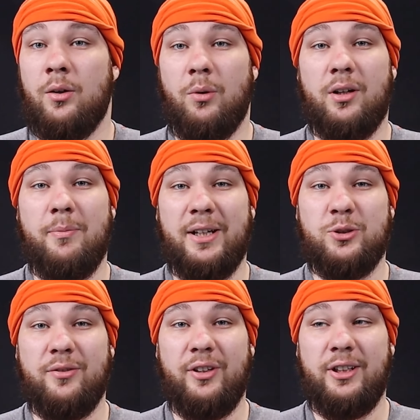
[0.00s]
Welcome back
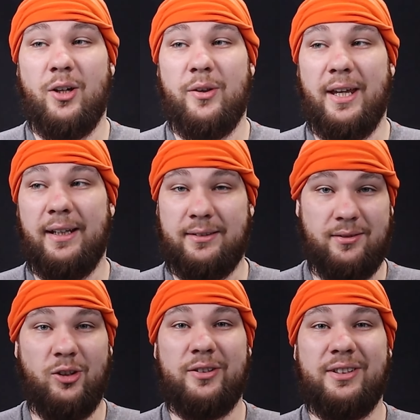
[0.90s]
to a video that
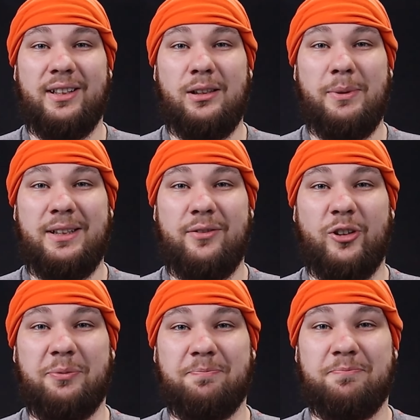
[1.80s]
looks a little bit
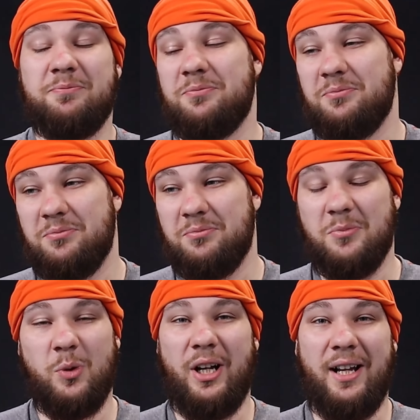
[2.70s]
different.
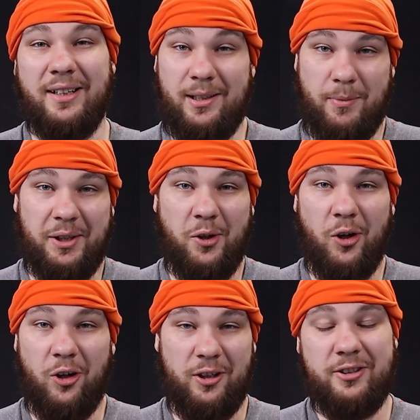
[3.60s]
We're not in my
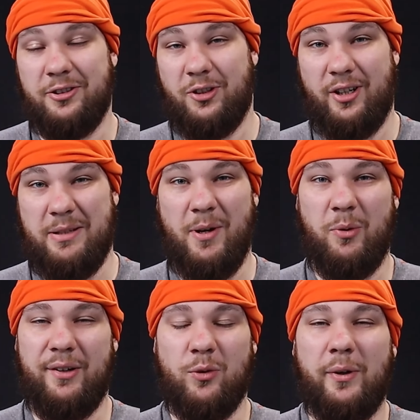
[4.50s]
car just talking about
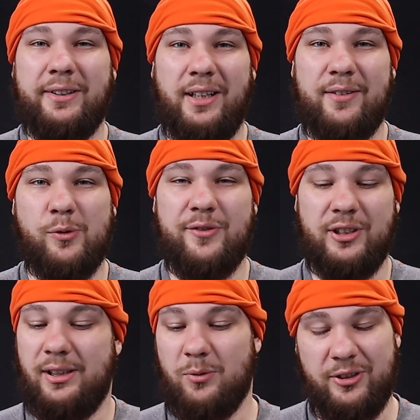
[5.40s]
whatever wildlife we've
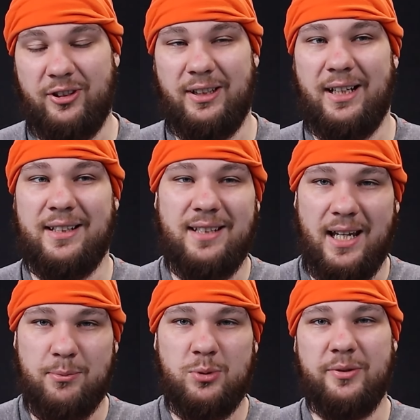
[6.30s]
seen. We're sitting at a
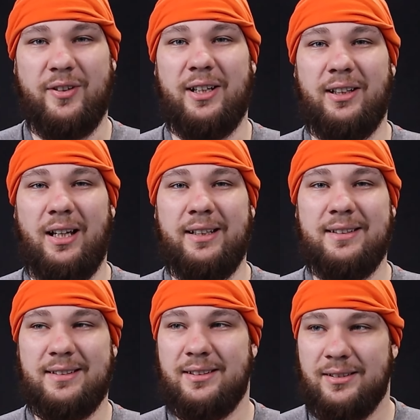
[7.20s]
table, we've got
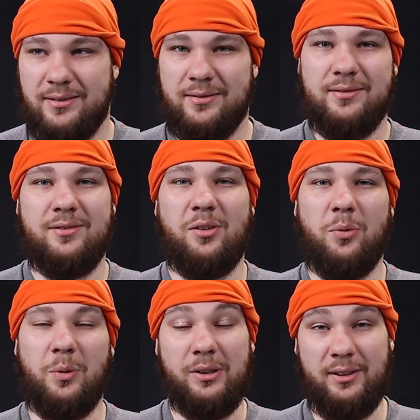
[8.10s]
lights.
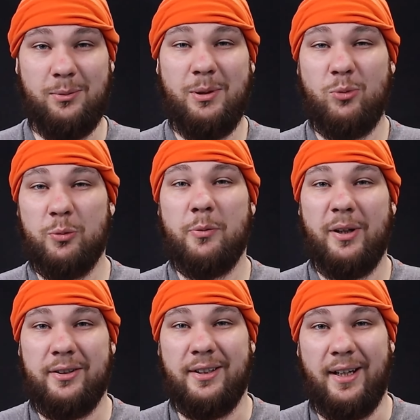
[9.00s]
We're a little bit more
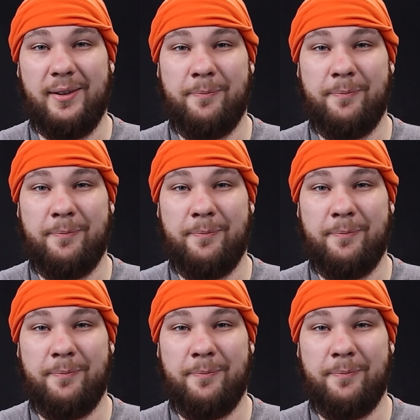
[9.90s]
prepared today.